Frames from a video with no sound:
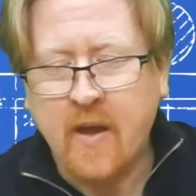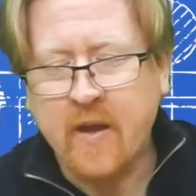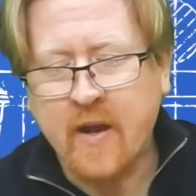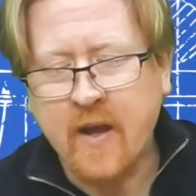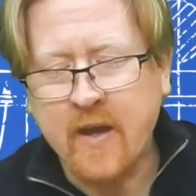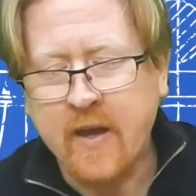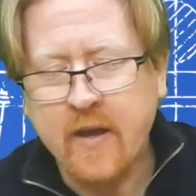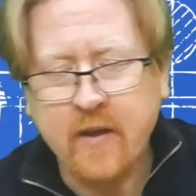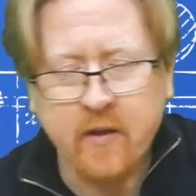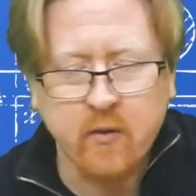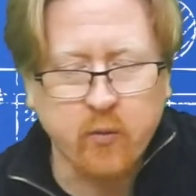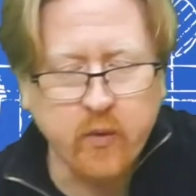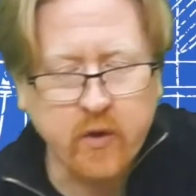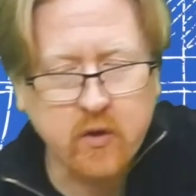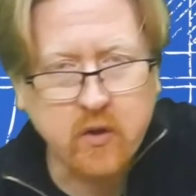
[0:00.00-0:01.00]
and I hit
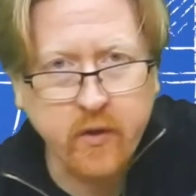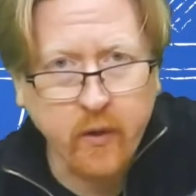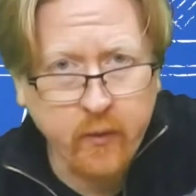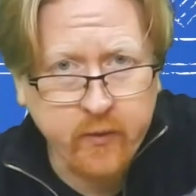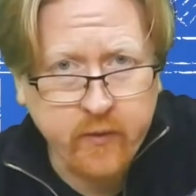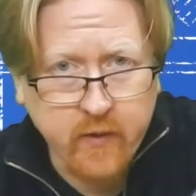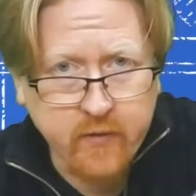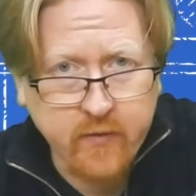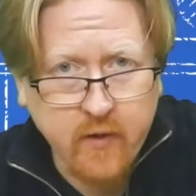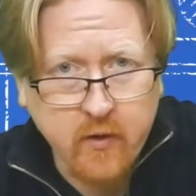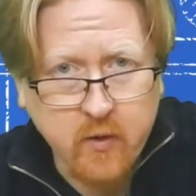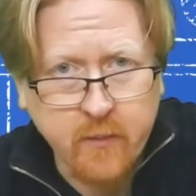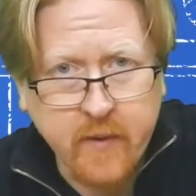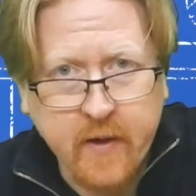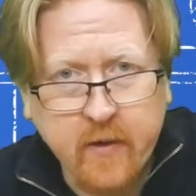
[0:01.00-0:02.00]
real close to the
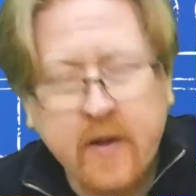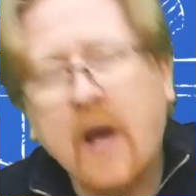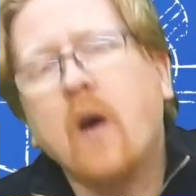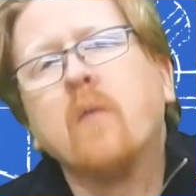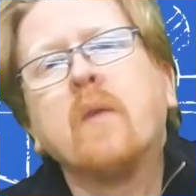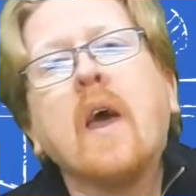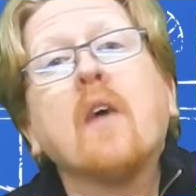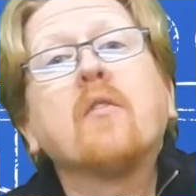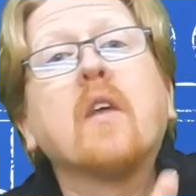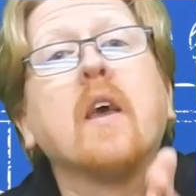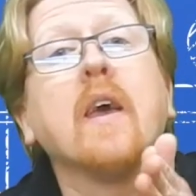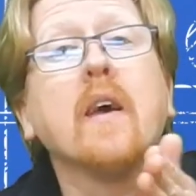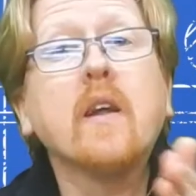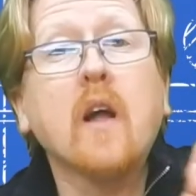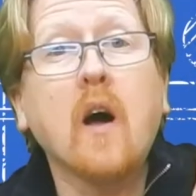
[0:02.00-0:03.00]
fulcrum here. Now I'm gonna have to
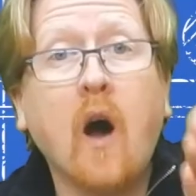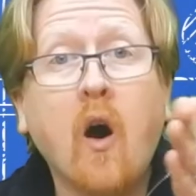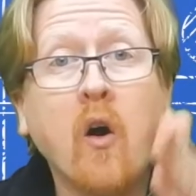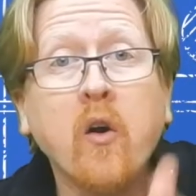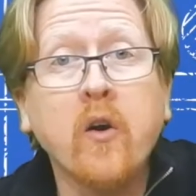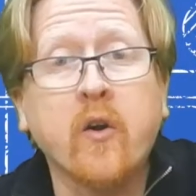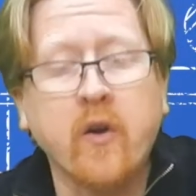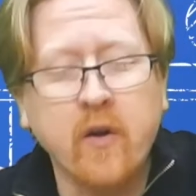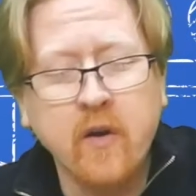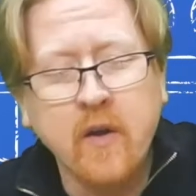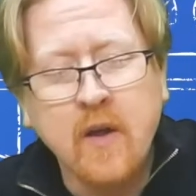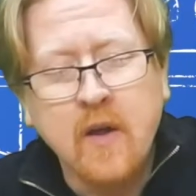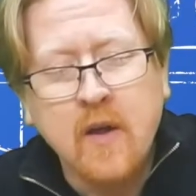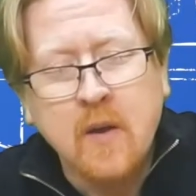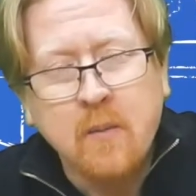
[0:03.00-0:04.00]
hit harder
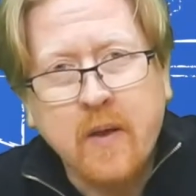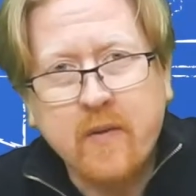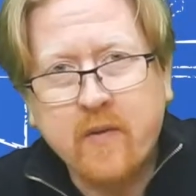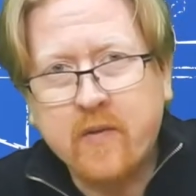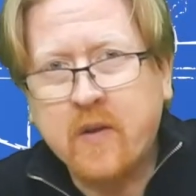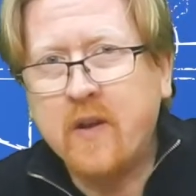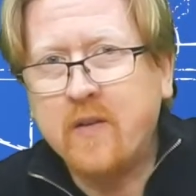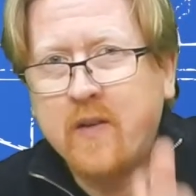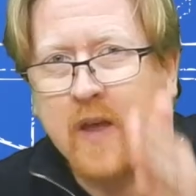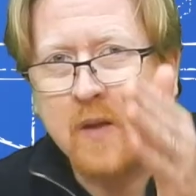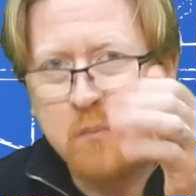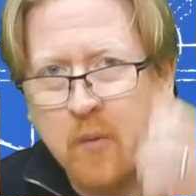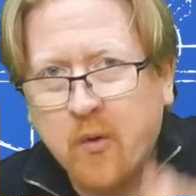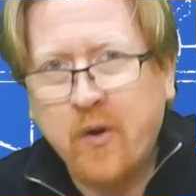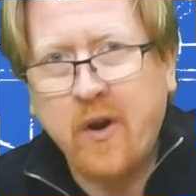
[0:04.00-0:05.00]
because it's gonna take
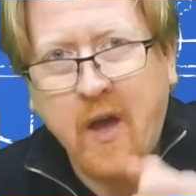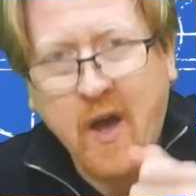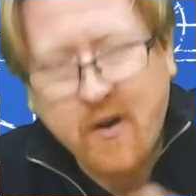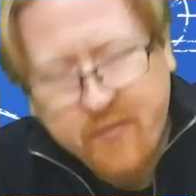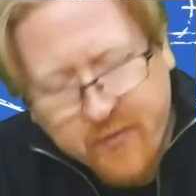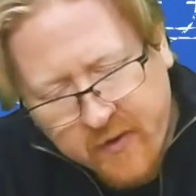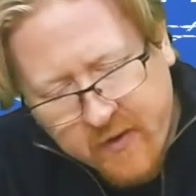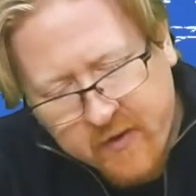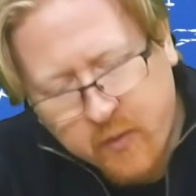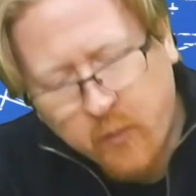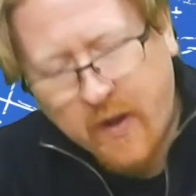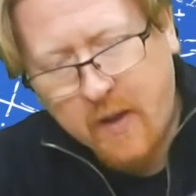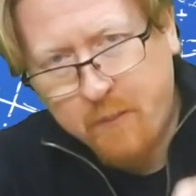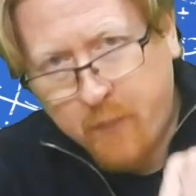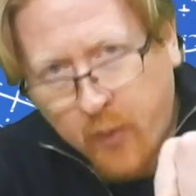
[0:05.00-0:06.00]
more effort
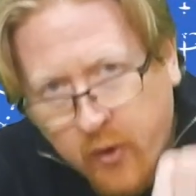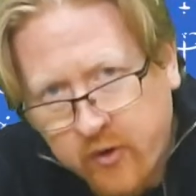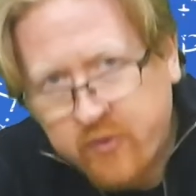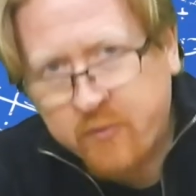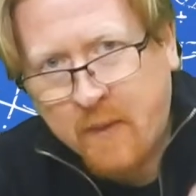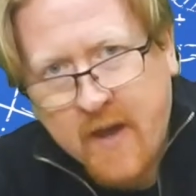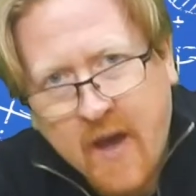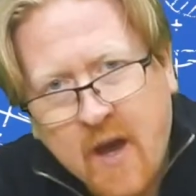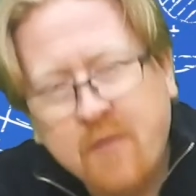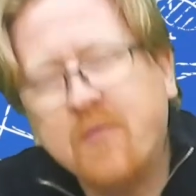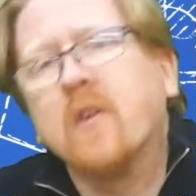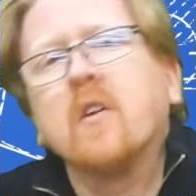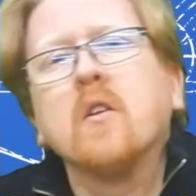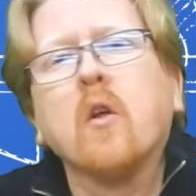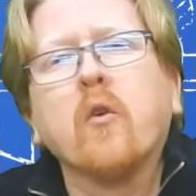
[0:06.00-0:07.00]
when I push my
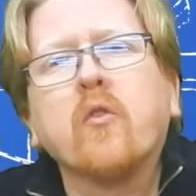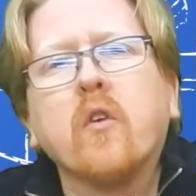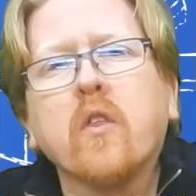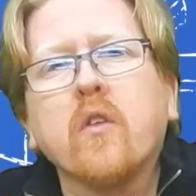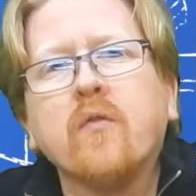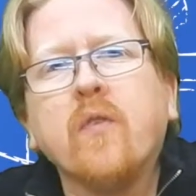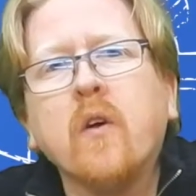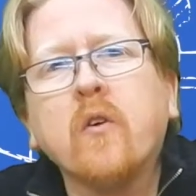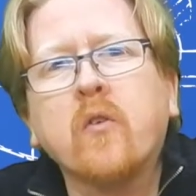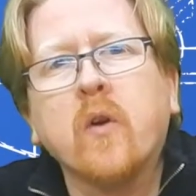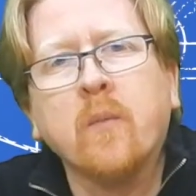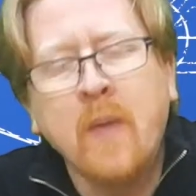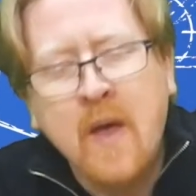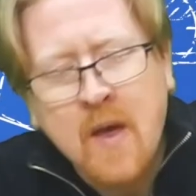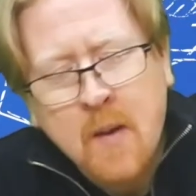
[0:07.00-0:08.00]
effort closer to the
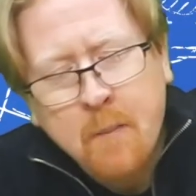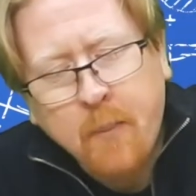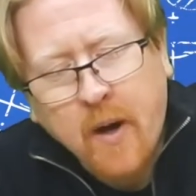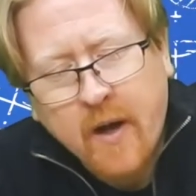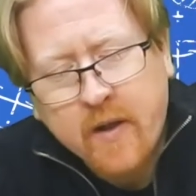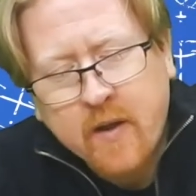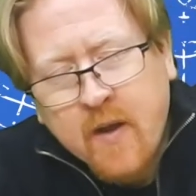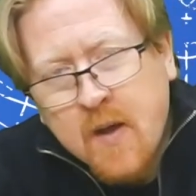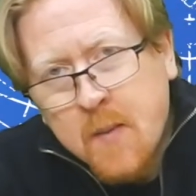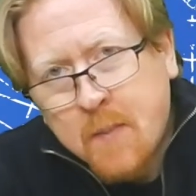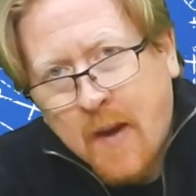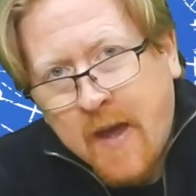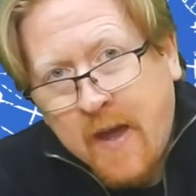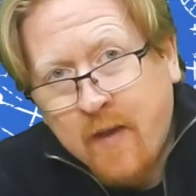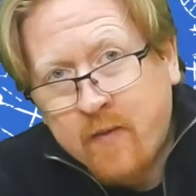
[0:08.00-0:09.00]
fulcrum, but
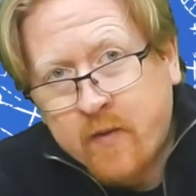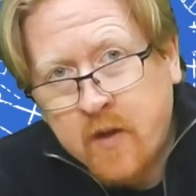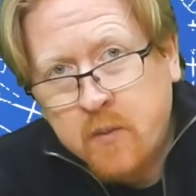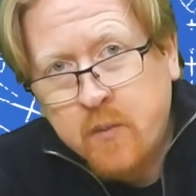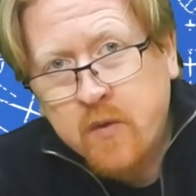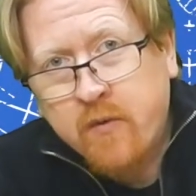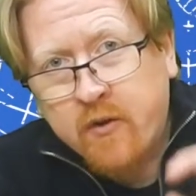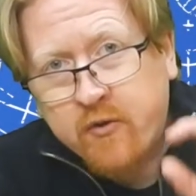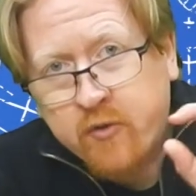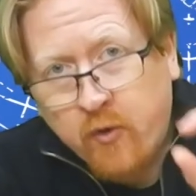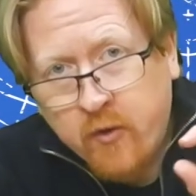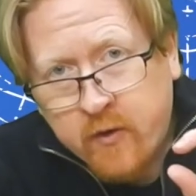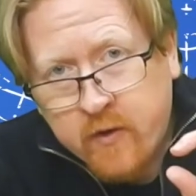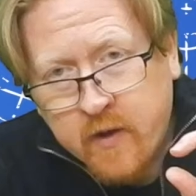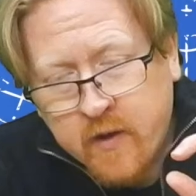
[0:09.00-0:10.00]
my hand's gonna move a
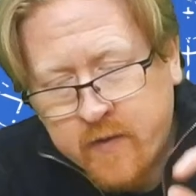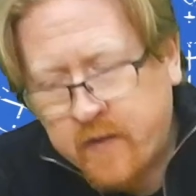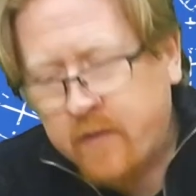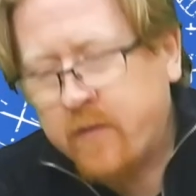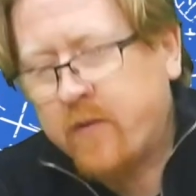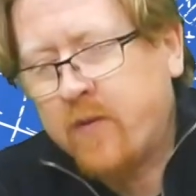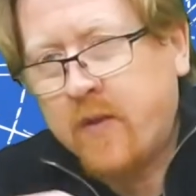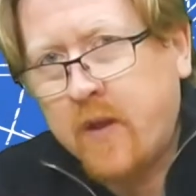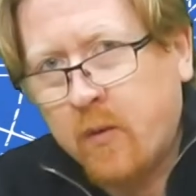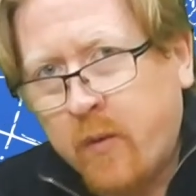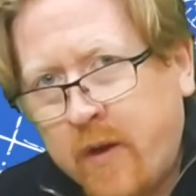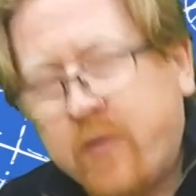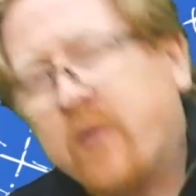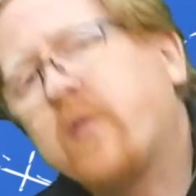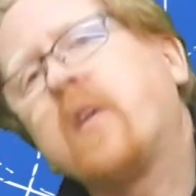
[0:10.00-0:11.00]
shorter distance, the
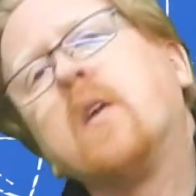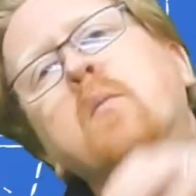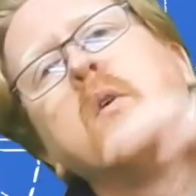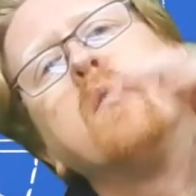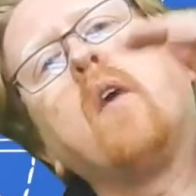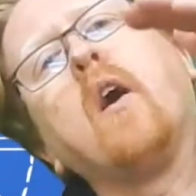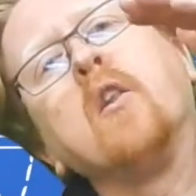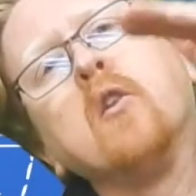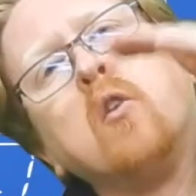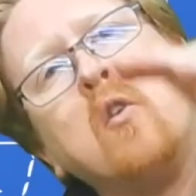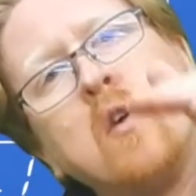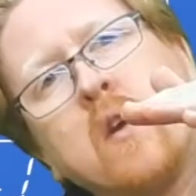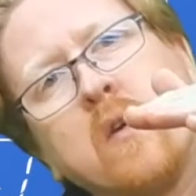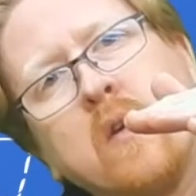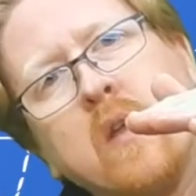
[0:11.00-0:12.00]
eraser's gonna move a longer